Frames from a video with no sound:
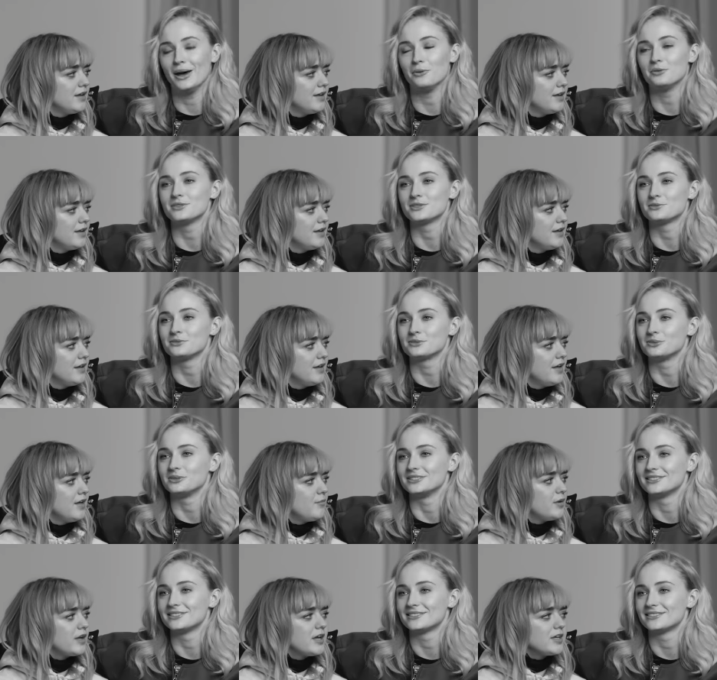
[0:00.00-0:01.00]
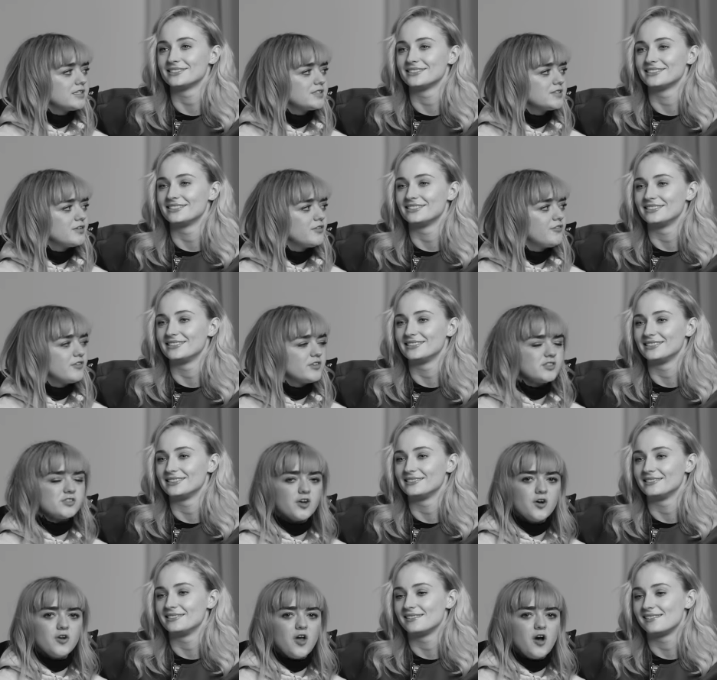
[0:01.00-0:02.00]
Speaker 1: That was awkward.
Speaker 2: Because for
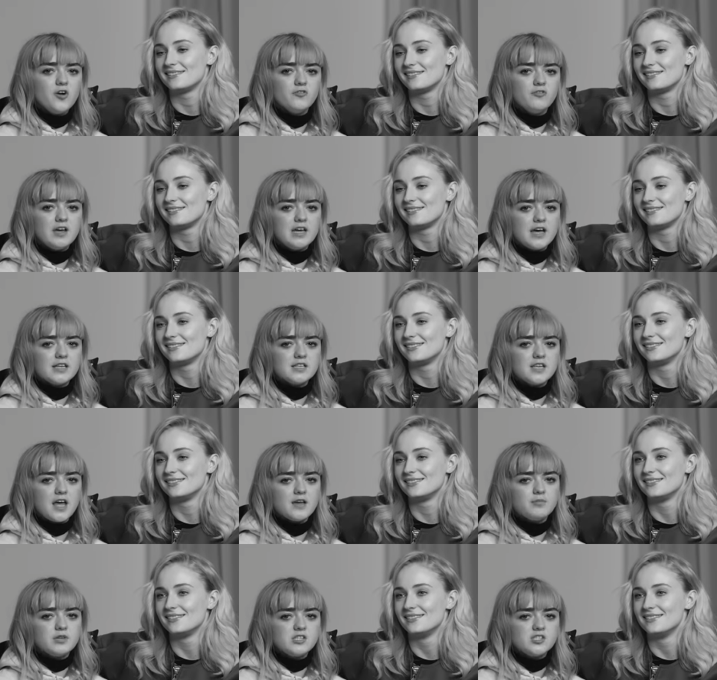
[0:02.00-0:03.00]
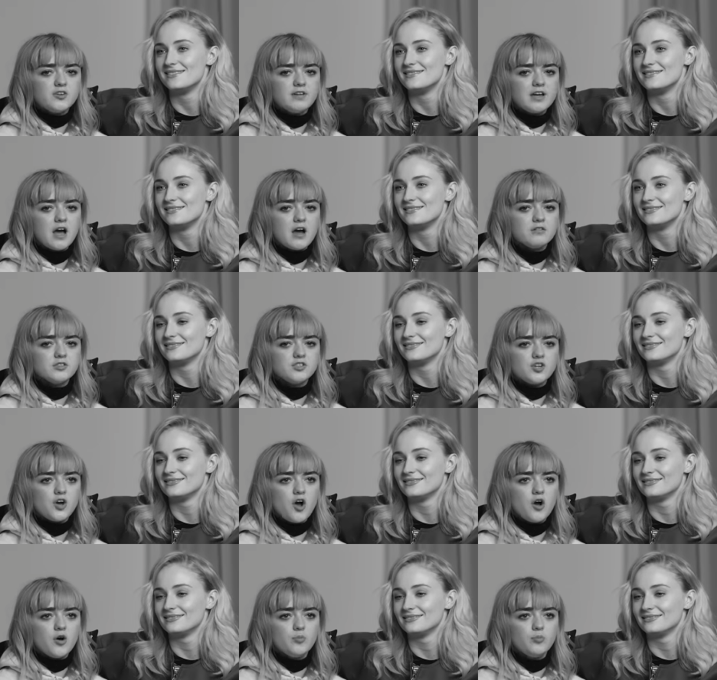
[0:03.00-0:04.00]
so long we had like been doing our
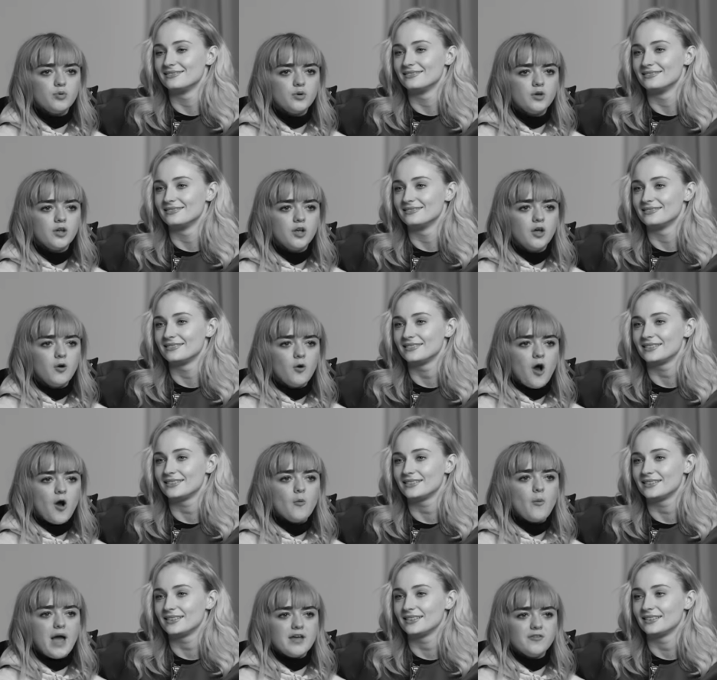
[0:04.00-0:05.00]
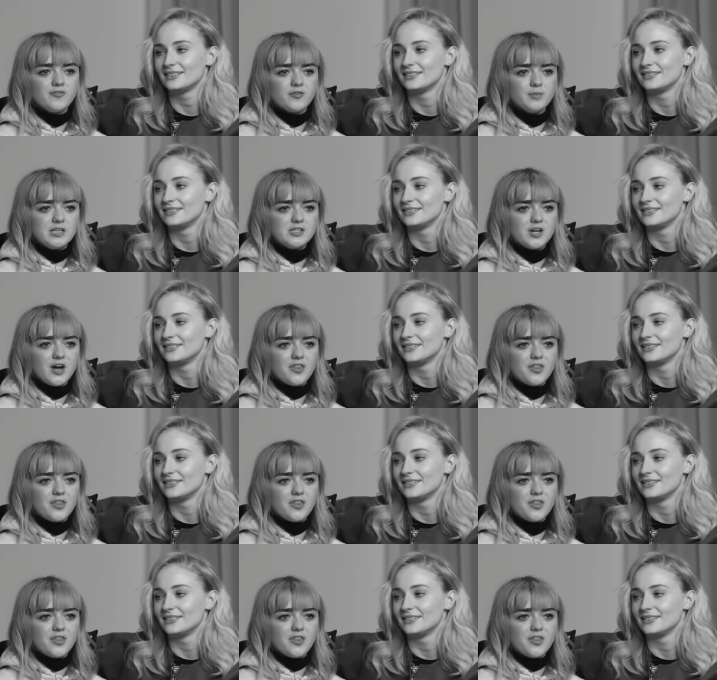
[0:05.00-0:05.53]
job away from each